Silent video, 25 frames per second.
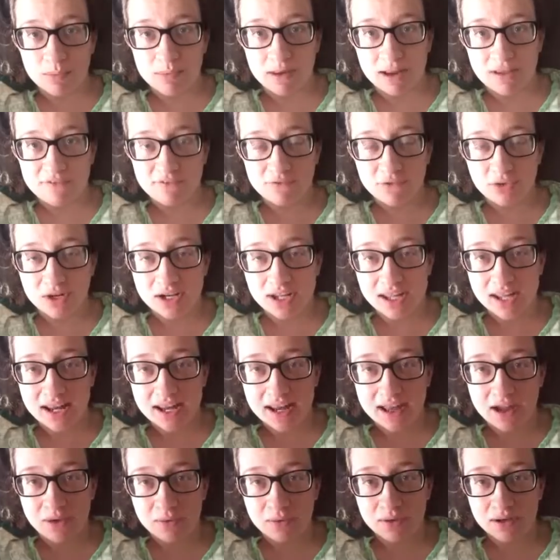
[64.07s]
women have
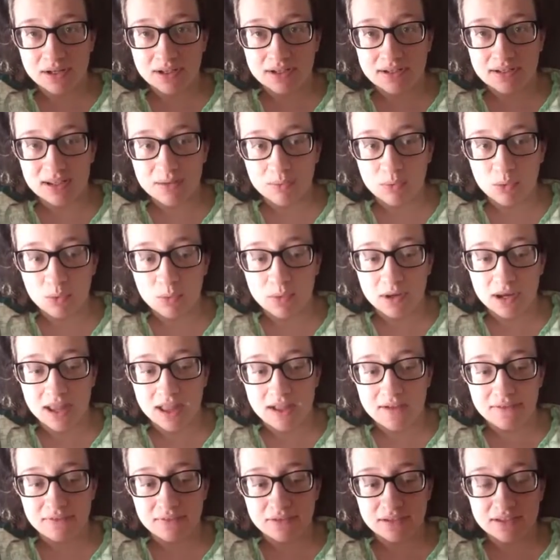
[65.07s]
48 hours, some
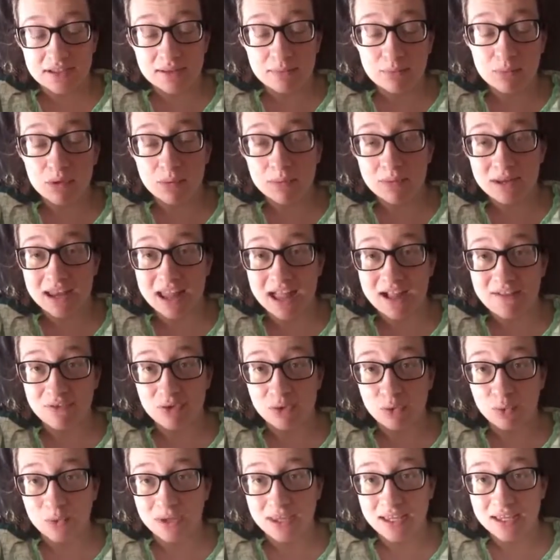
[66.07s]
women have
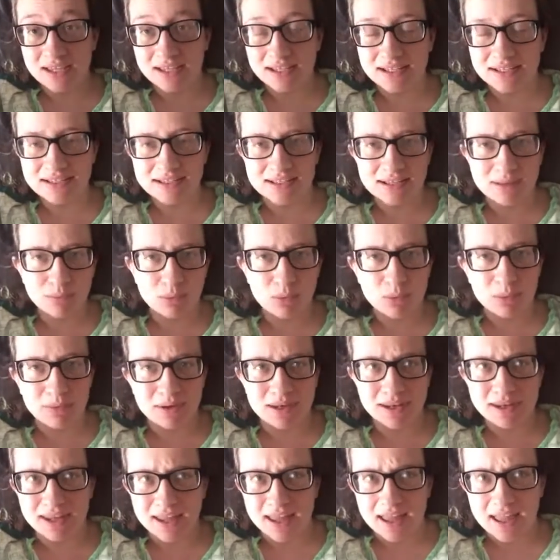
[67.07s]
a week, and some
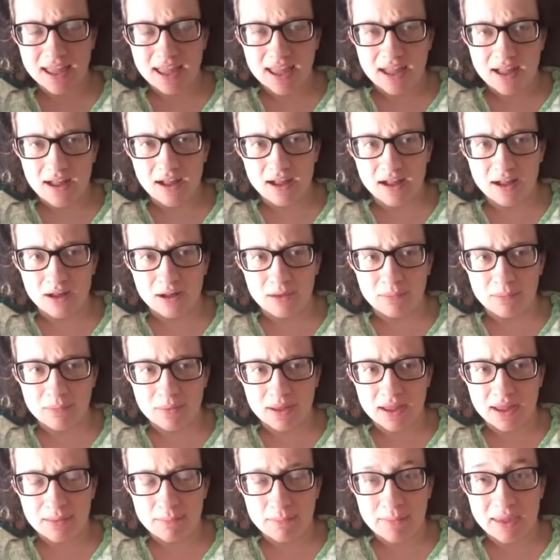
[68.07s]
women
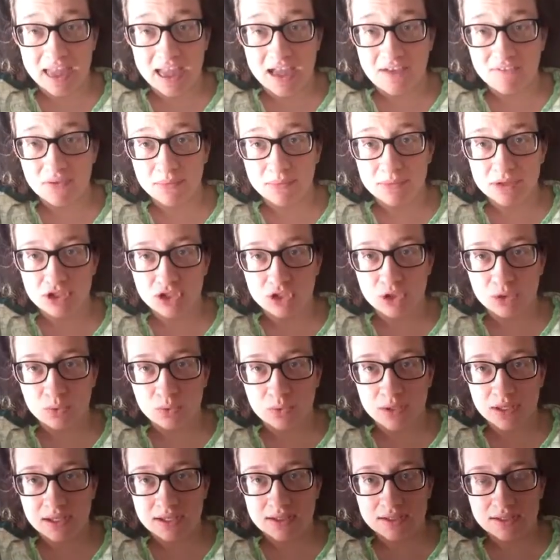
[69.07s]
may have up to 2
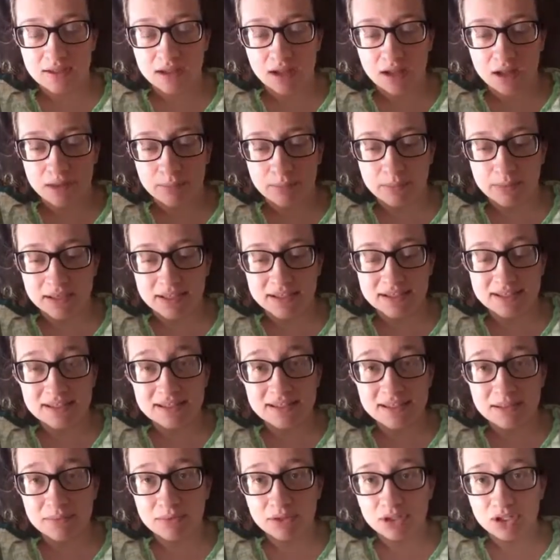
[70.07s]
weeks. Because
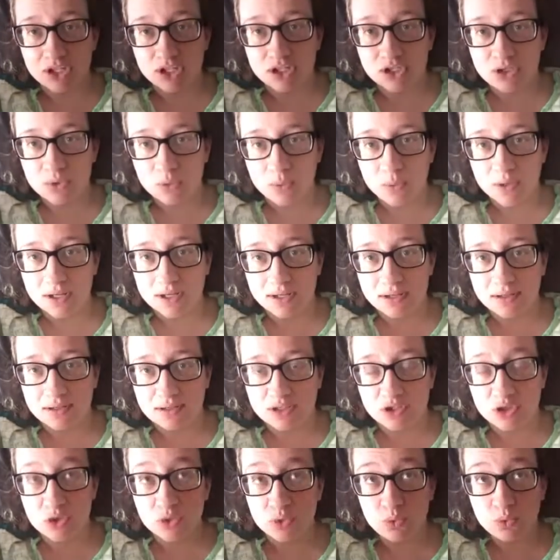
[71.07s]
since I'm 2
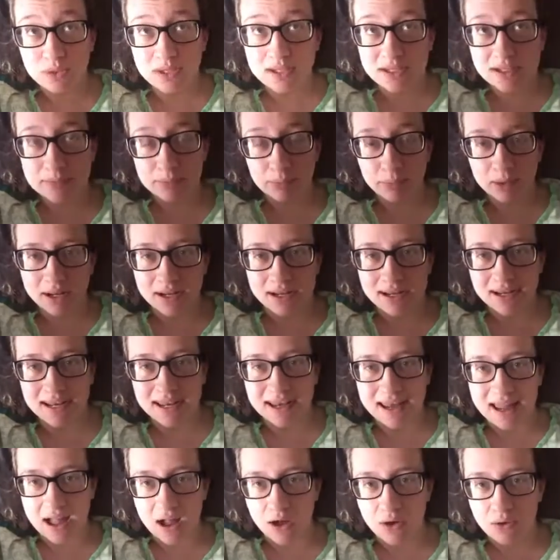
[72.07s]
weeks
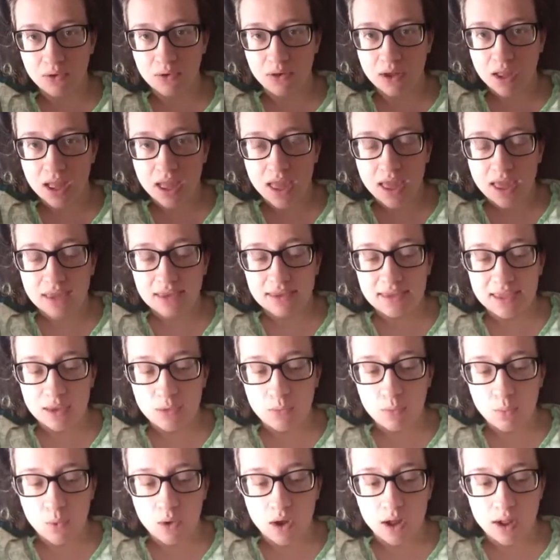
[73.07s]
pregnant now,
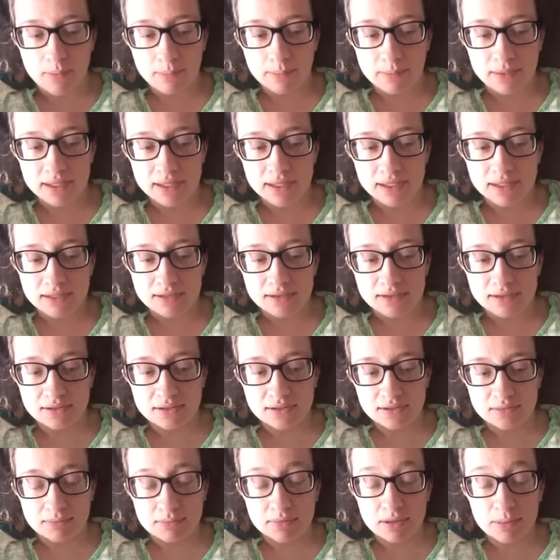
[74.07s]
they want me.
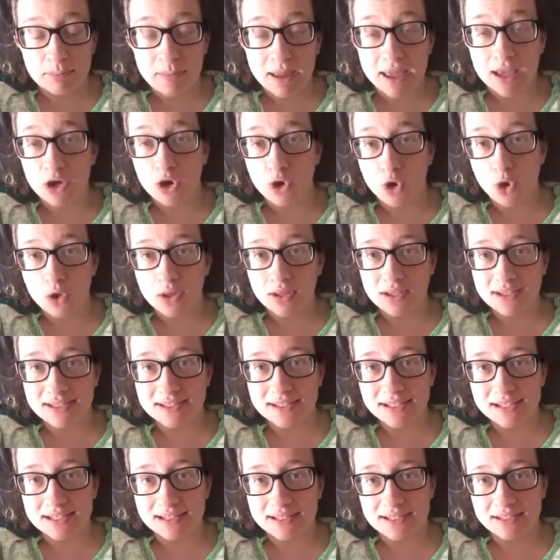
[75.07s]
My goal is
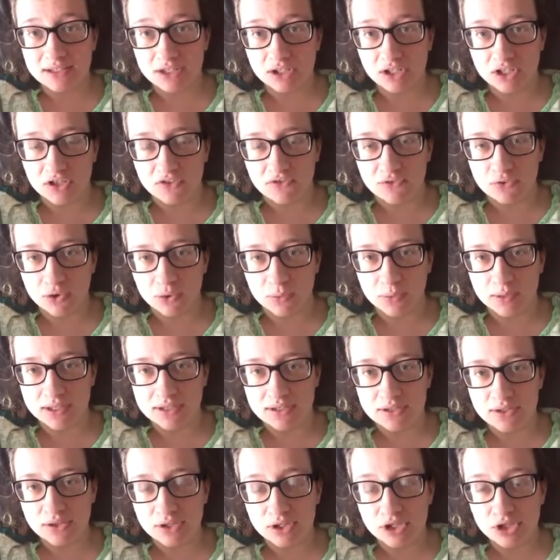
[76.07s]
to get to 34
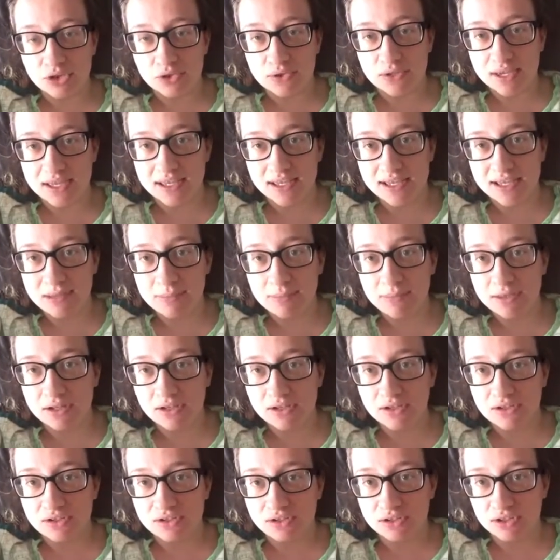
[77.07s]
weeks, so they're gonna try and keep me
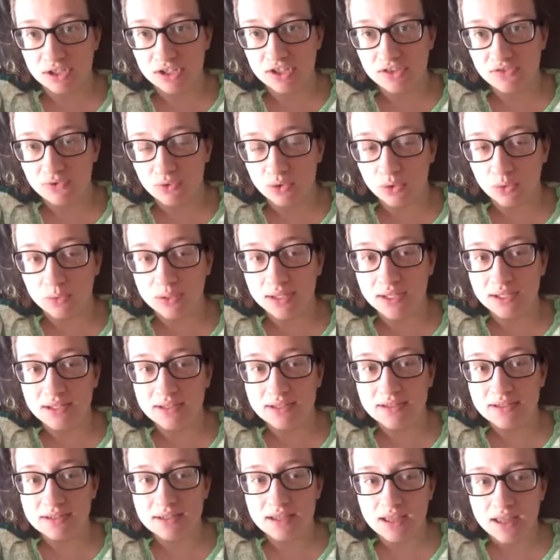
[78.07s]
here until 34
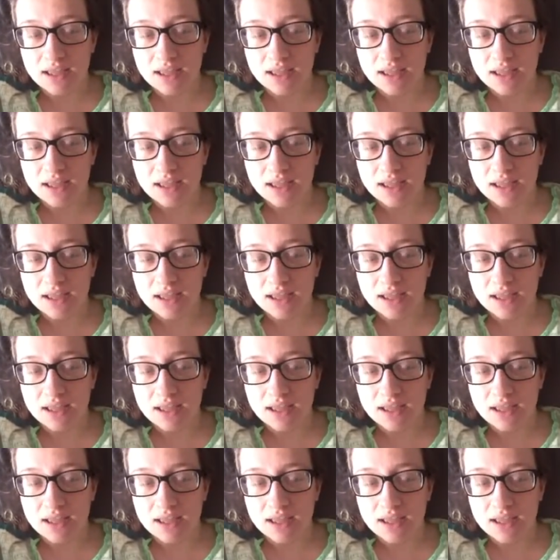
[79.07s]
weeks.